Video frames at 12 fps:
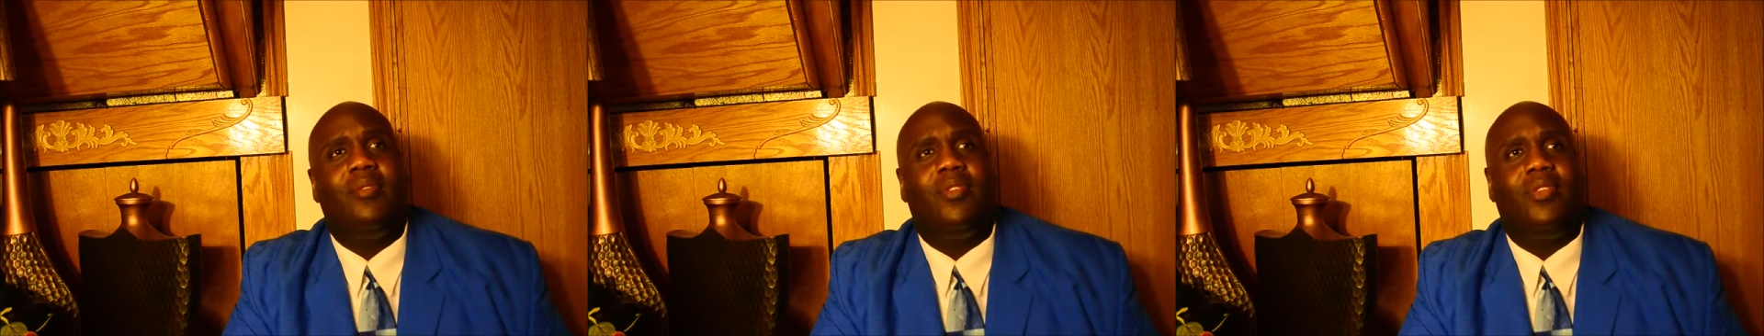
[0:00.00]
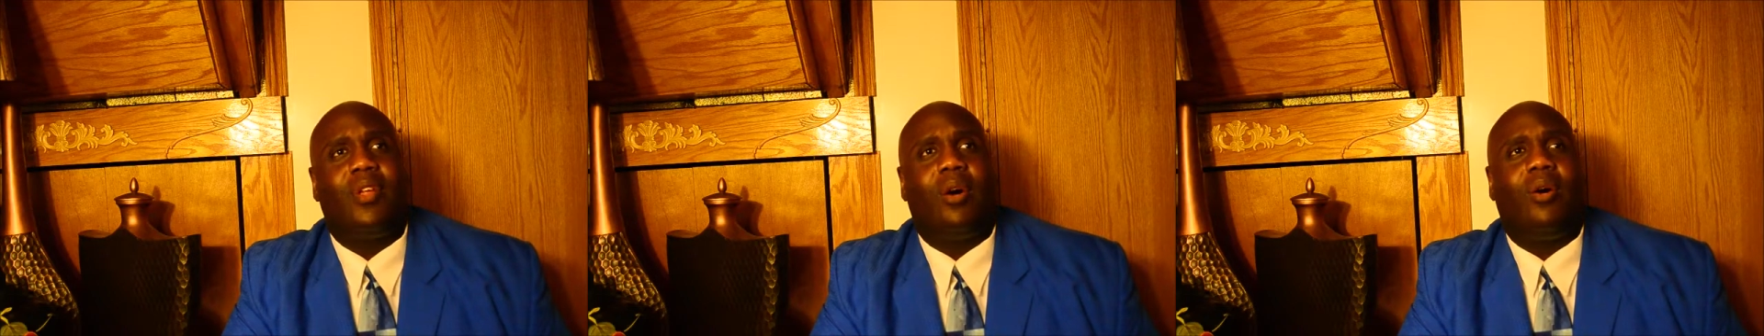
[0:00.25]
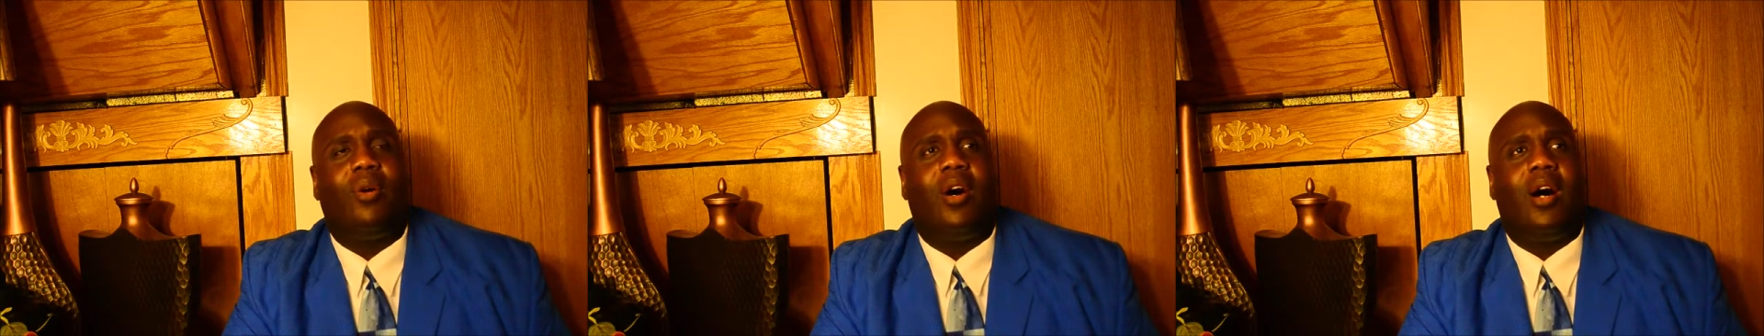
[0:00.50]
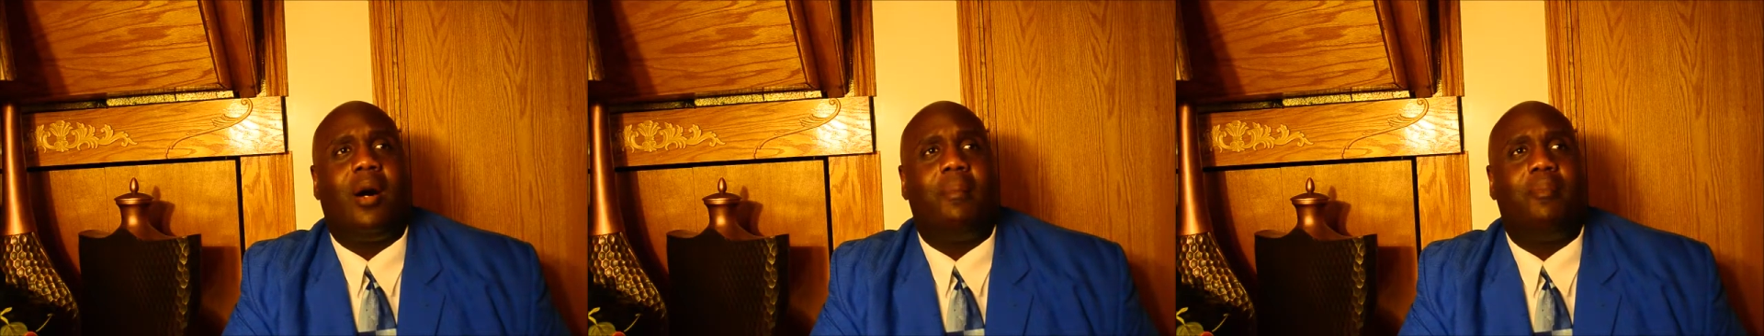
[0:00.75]
the,
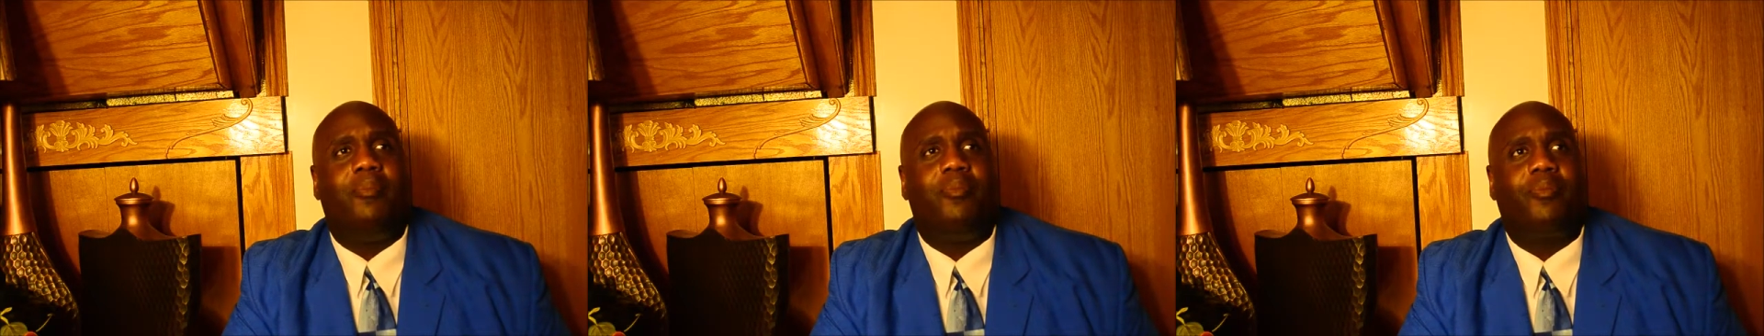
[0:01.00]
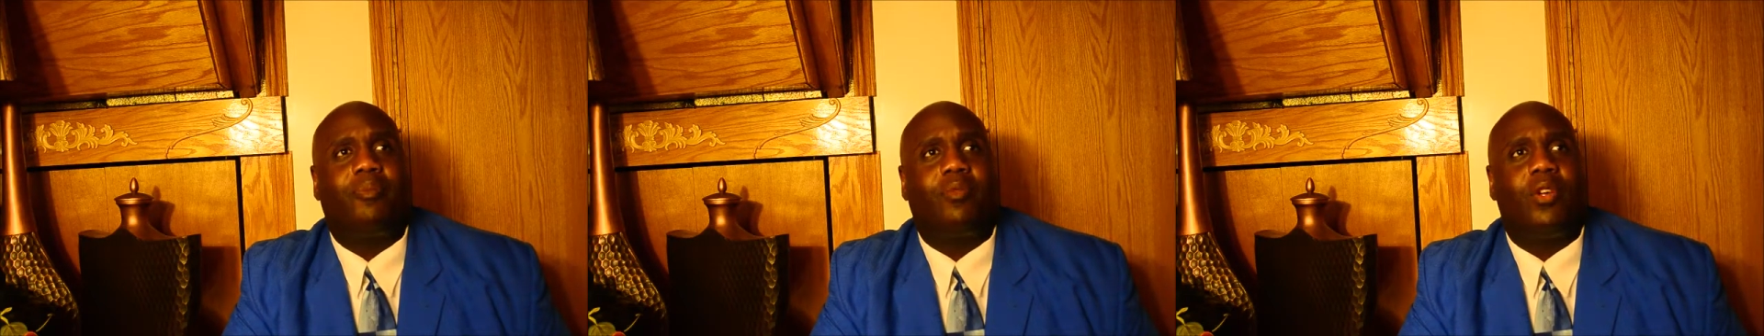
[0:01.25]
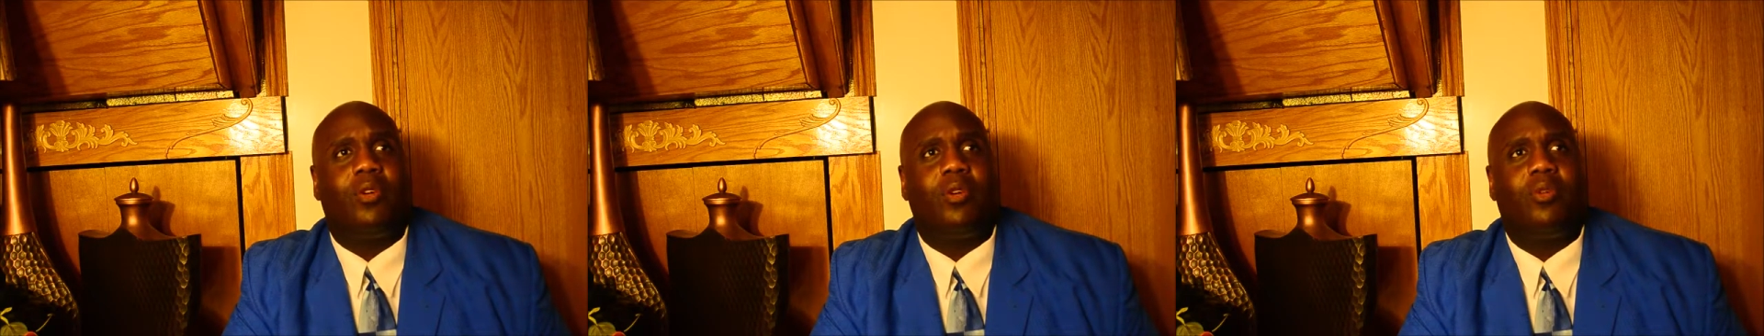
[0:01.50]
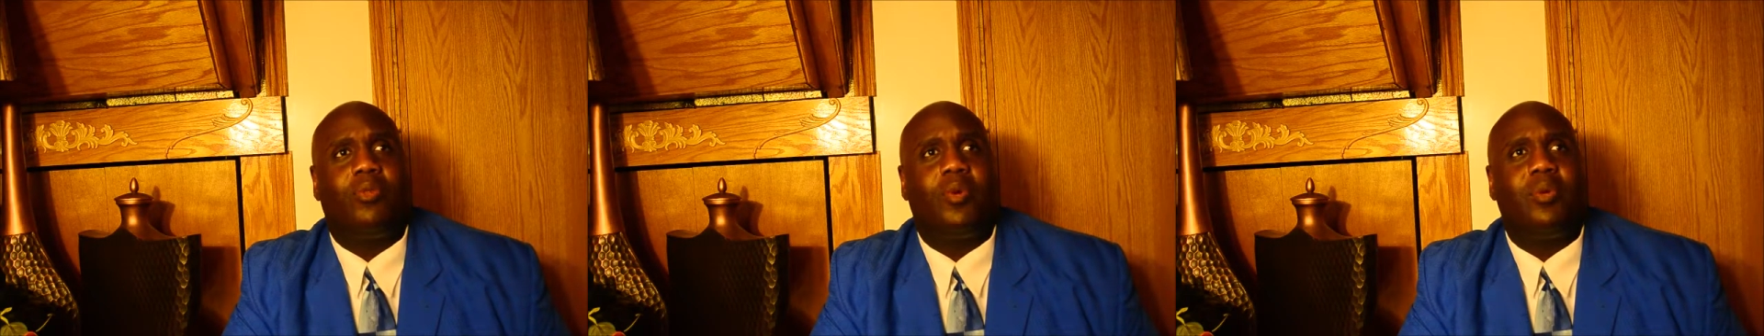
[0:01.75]
um, oh,
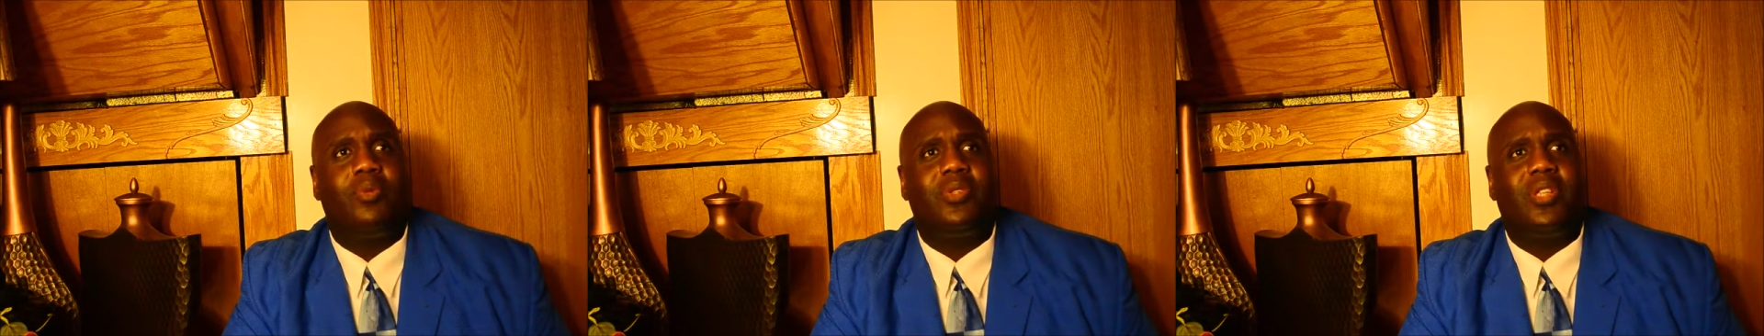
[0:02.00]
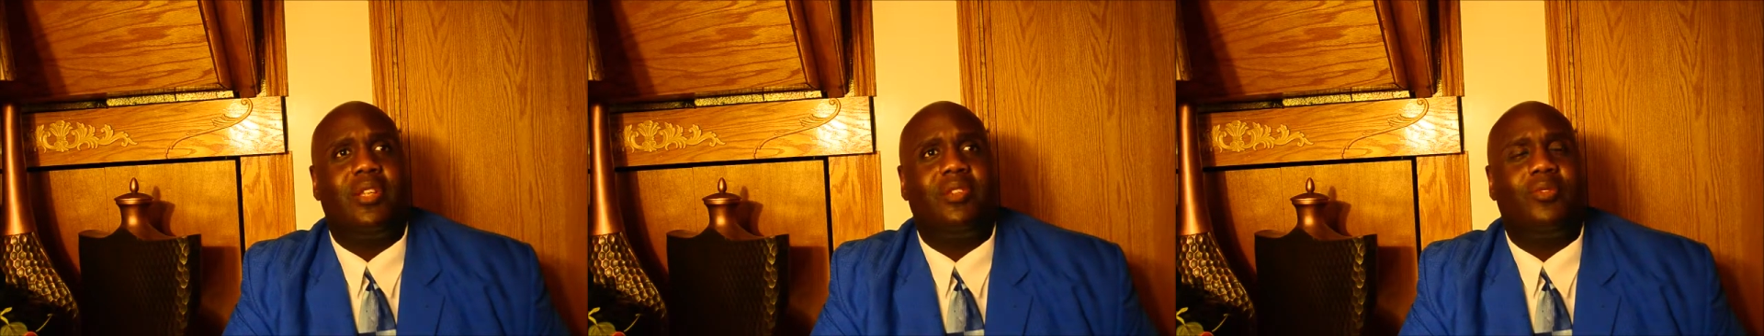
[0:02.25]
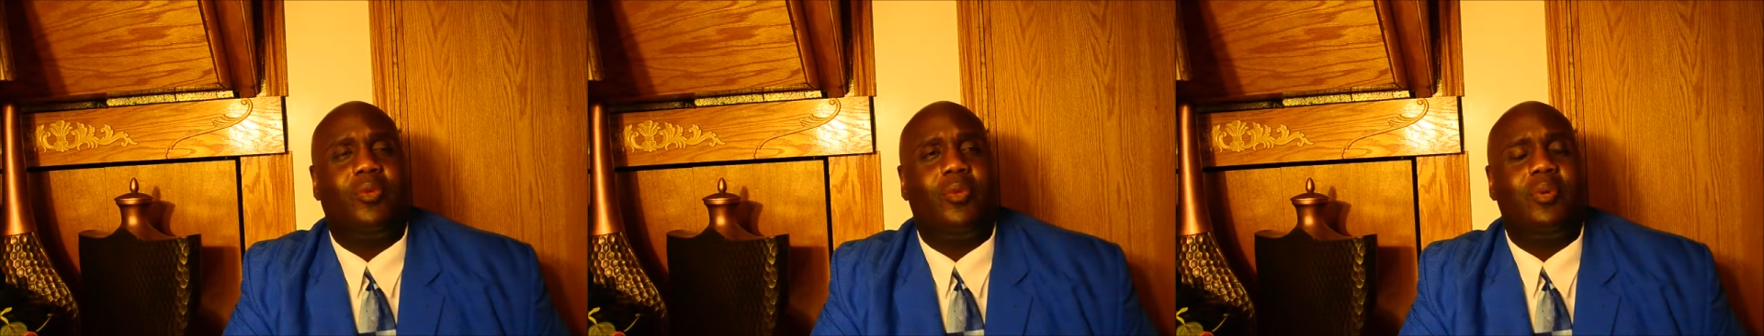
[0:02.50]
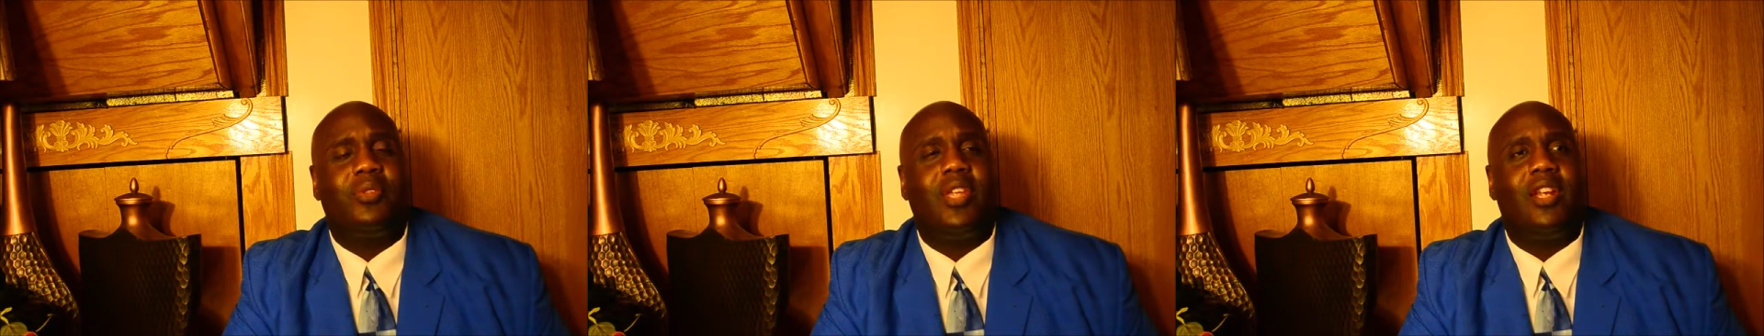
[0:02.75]
what was that,
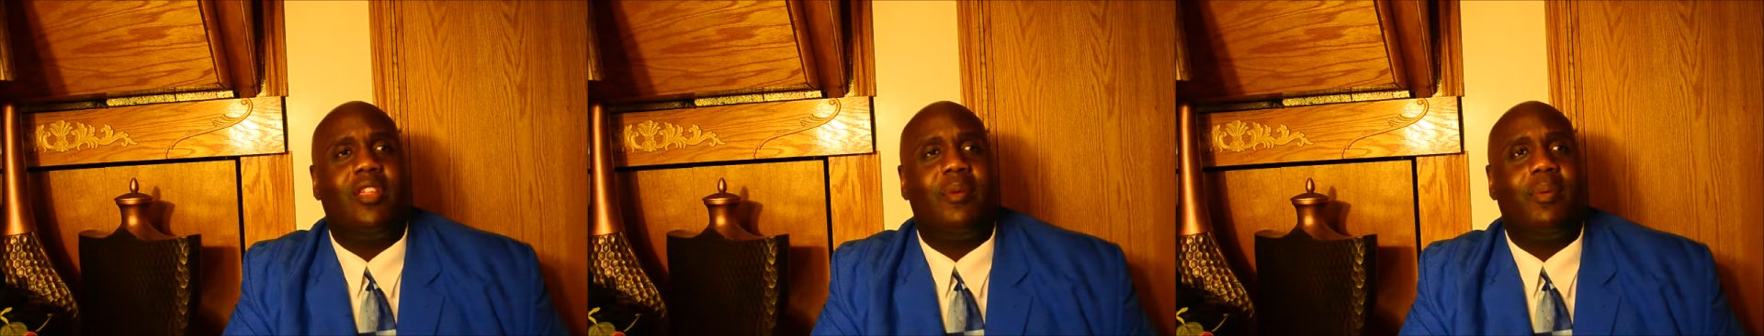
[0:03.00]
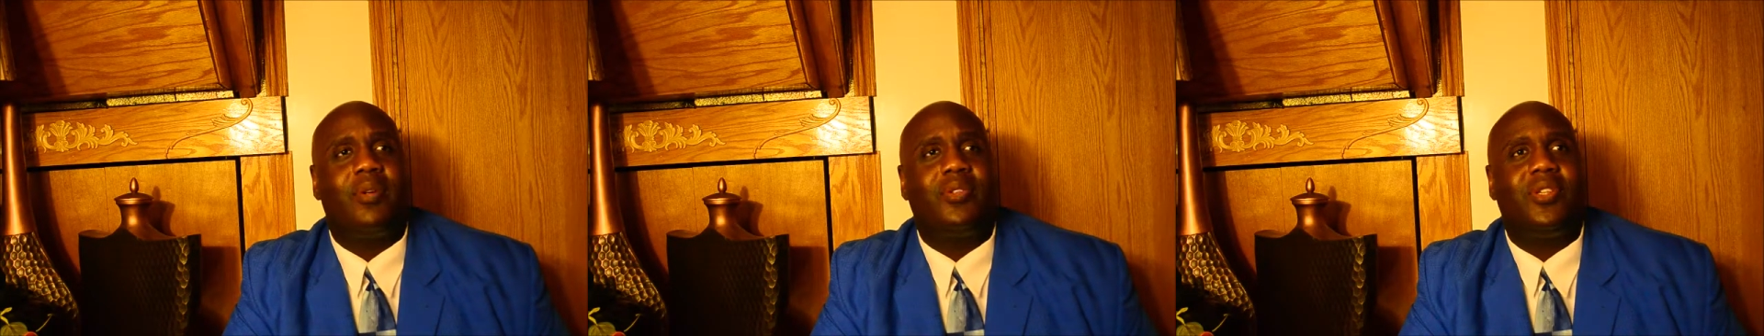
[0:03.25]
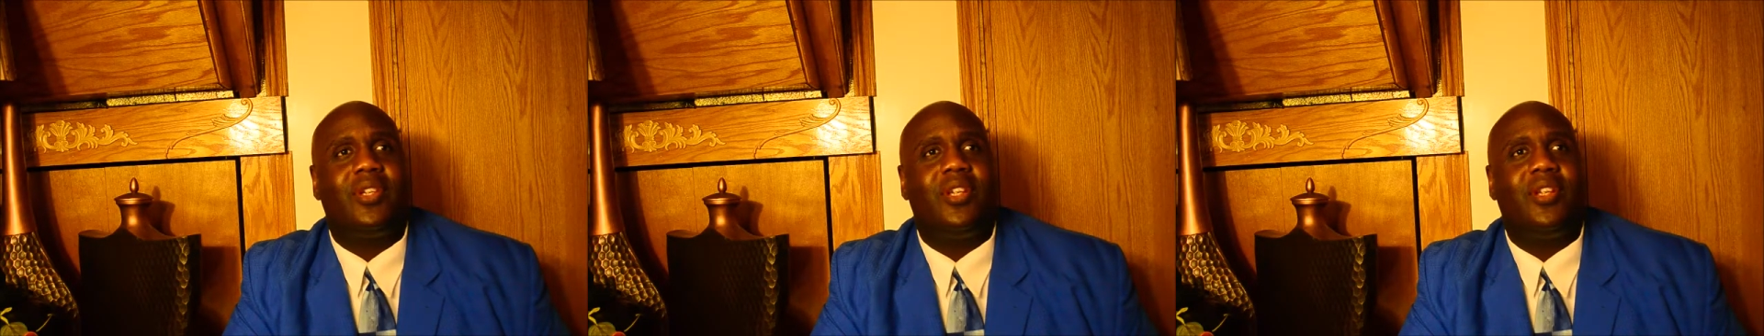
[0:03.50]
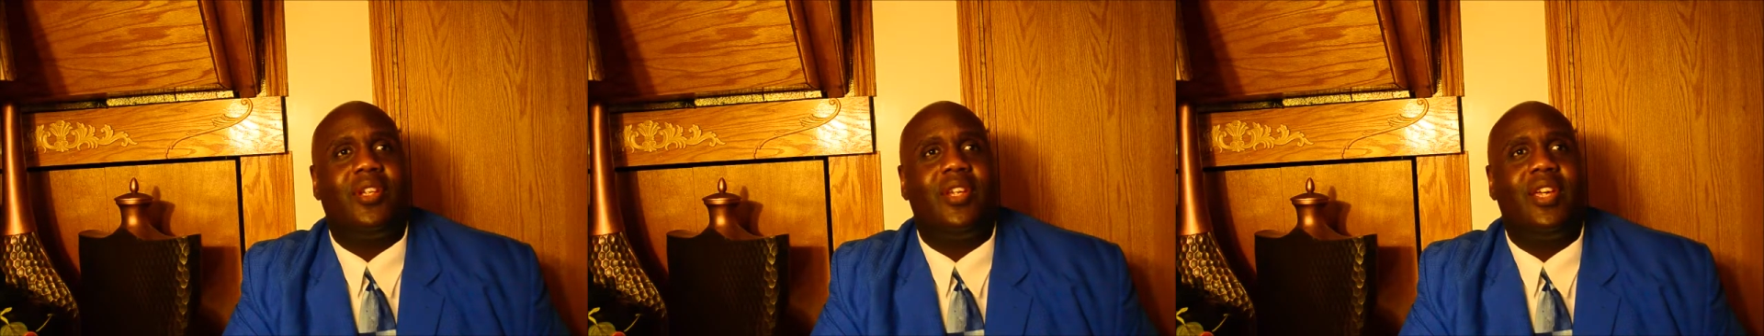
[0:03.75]
what was that other person
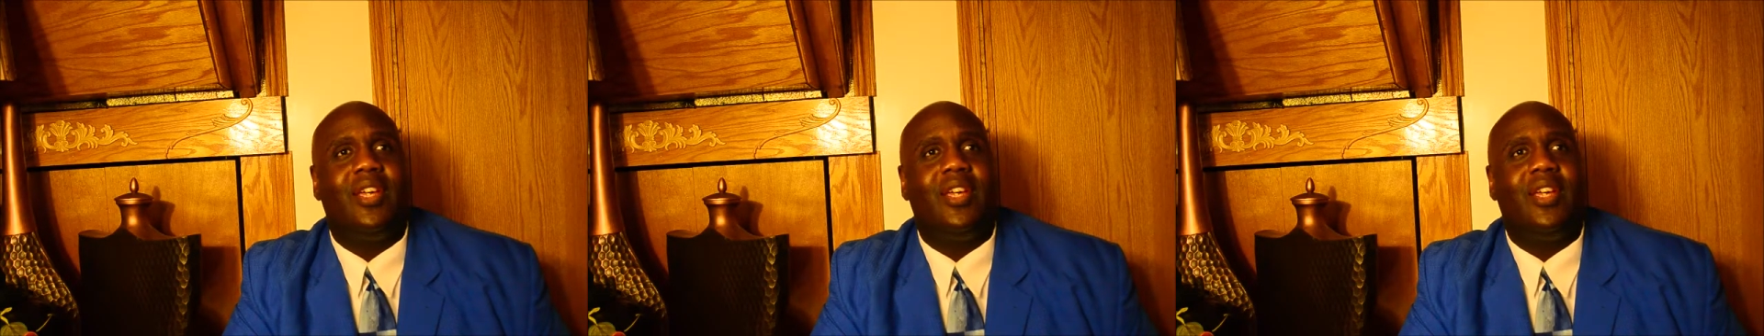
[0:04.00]
in